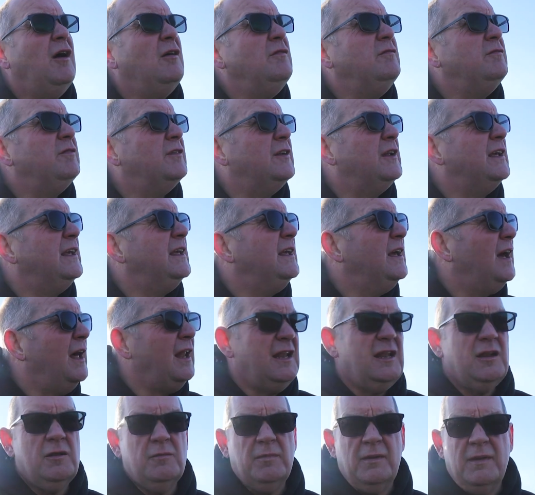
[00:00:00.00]
hopefully a
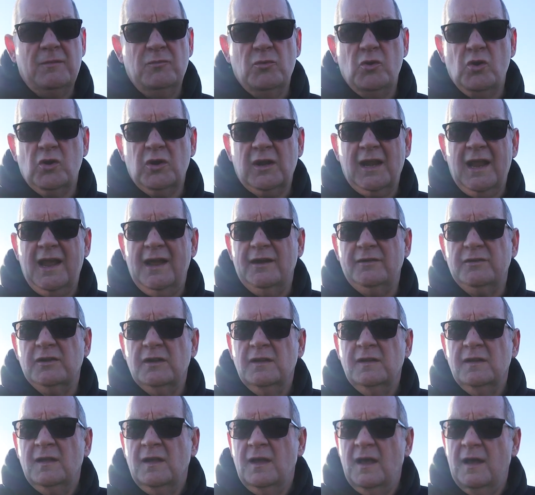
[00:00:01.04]
little bit more cloud.
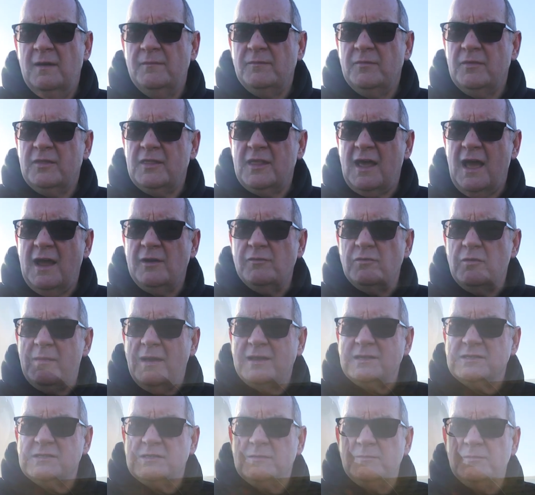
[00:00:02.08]
That
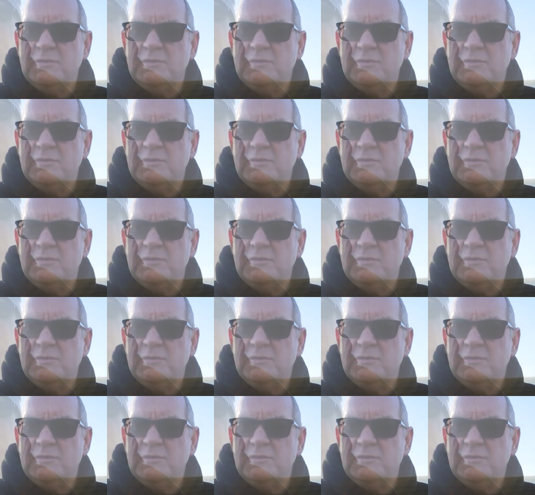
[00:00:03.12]
remains to